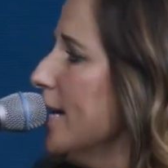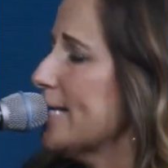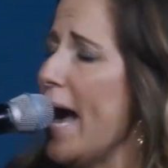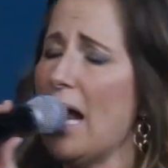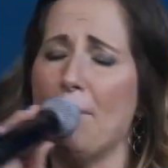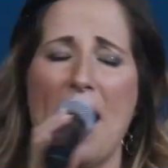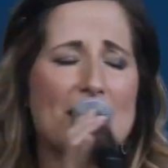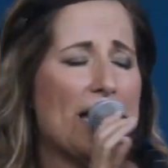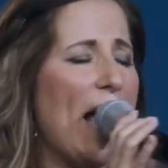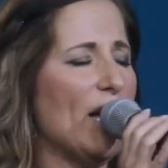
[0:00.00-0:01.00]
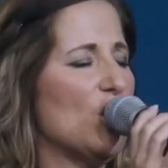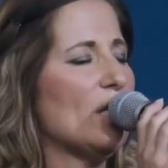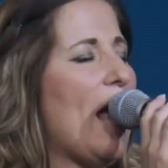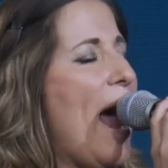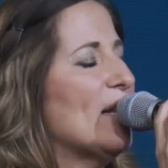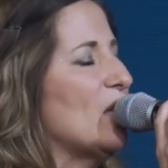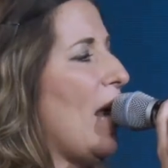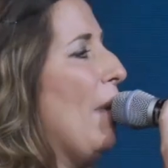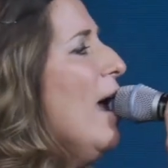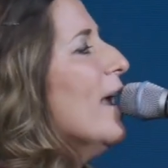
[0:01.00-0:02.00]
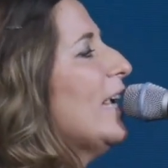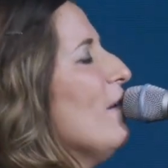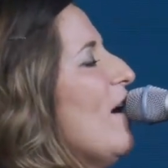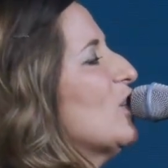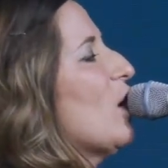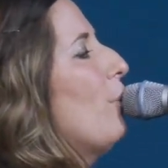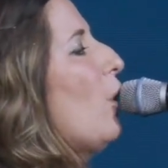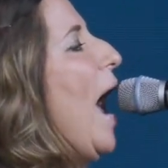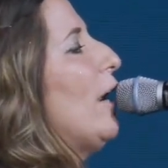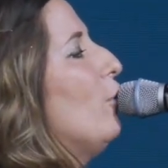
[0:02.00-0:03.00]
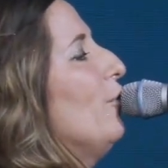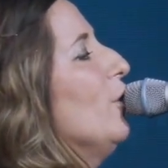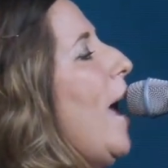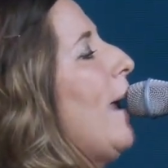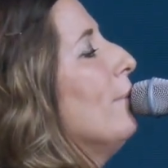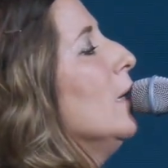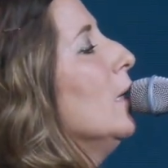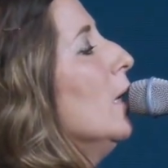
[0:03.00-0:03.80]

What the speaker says: Tada Messiah, just ask him, give us a bridal flame,